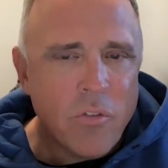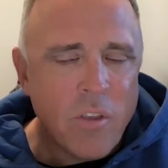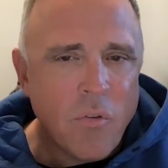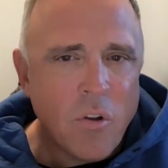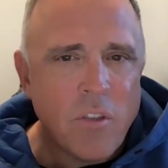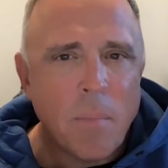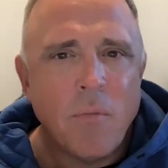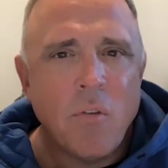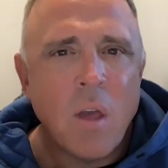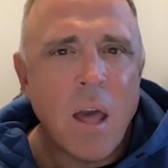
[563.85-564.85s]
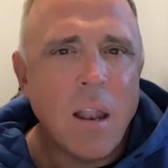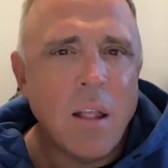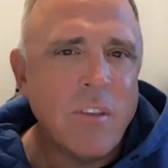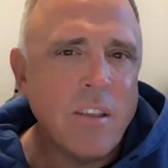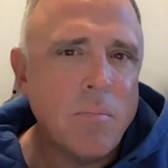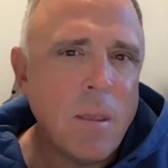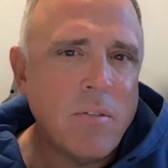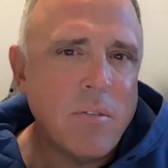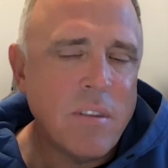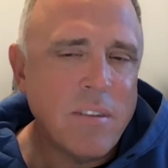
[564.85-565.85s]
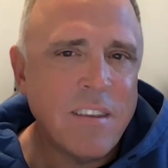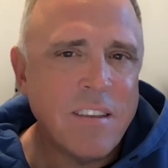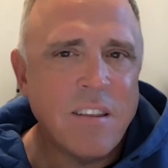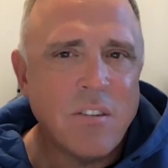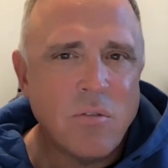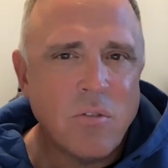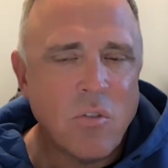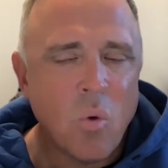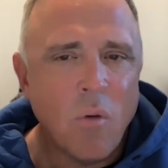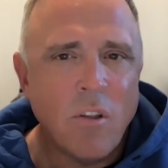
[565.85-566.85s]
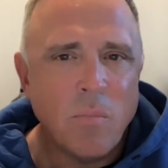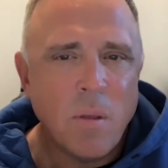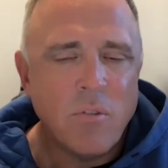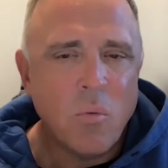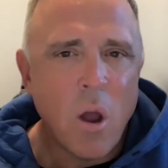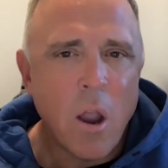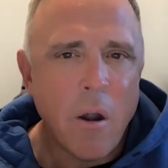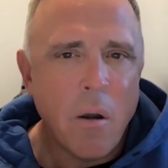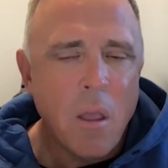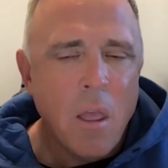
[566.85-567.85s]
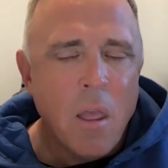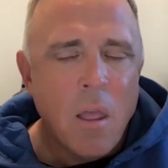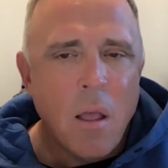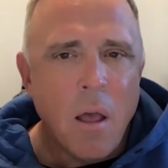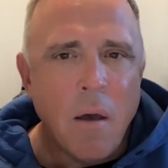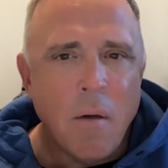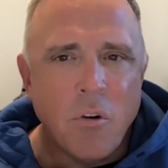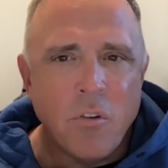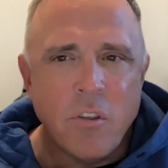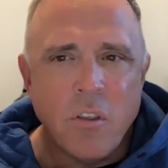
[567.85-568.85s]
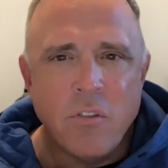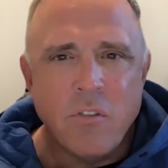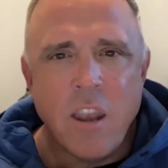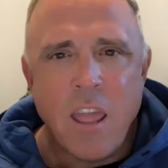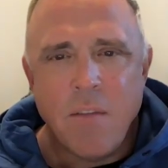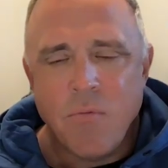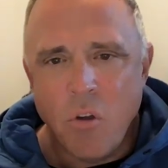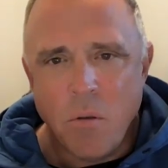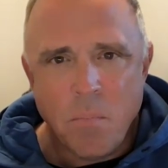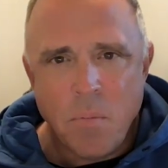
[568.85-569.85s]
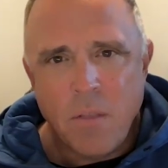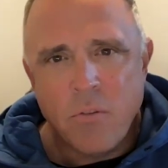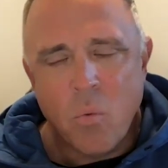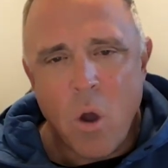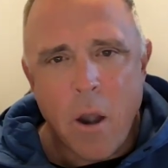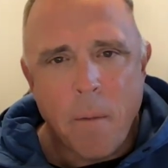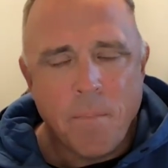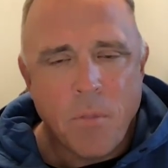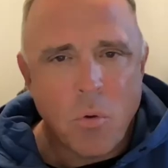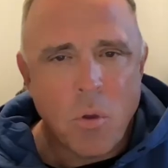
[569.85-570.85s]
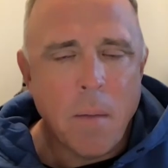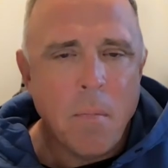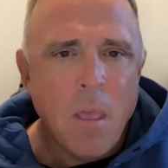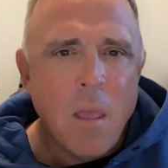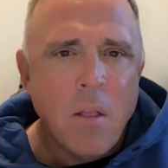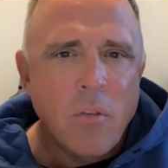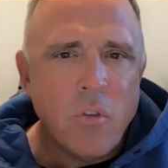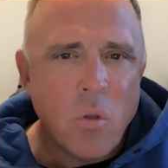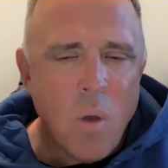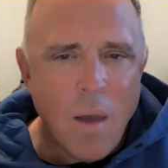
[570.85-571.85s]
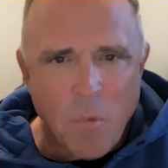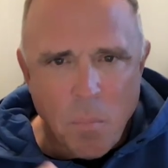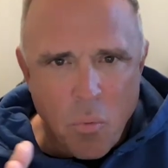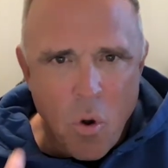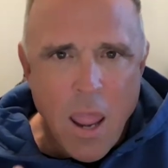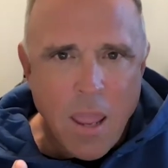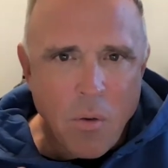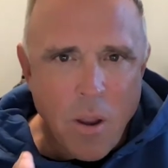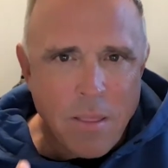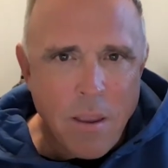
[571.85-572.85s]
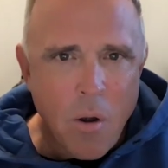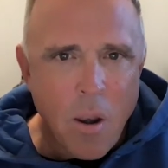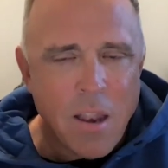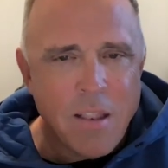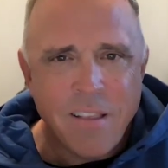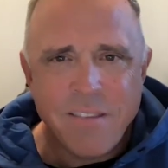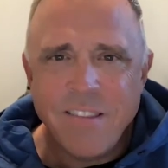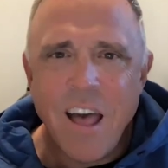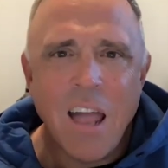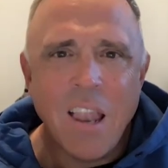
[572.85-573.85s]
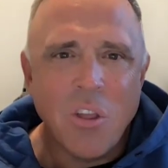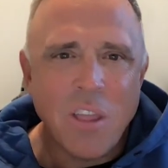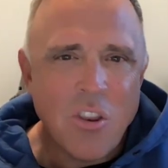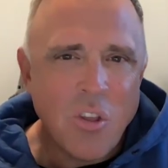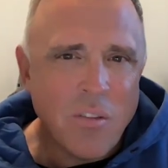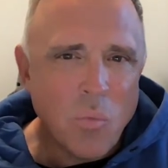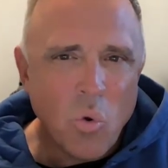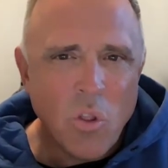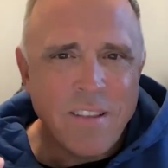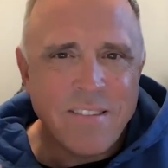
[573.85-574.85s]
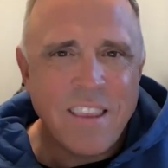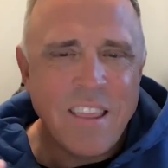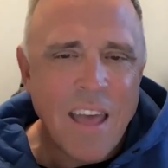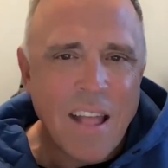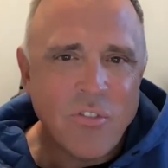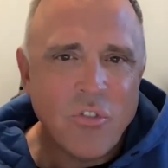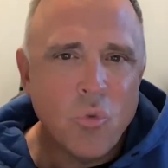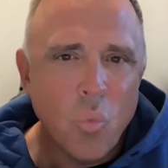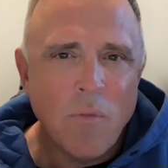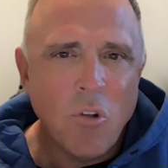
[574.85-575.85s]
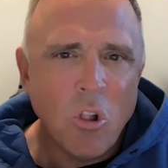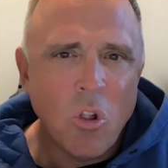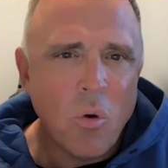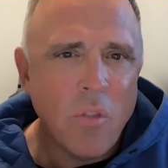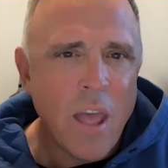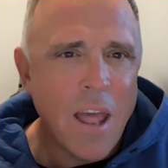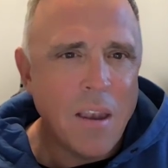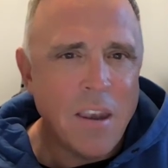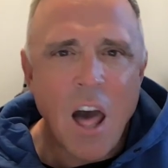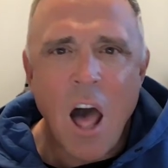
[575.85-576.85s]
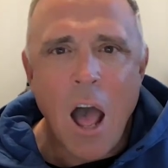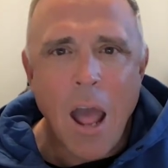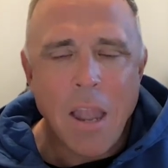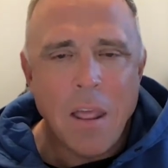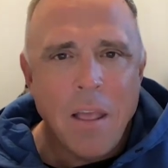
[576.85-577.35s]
Say, for example, if you got a 6 inch to 12 inch piece of wire versus an 8 foot piece of wire. Okay. So you have a break right there, and it does not look, and you can really see that swivel or that knot.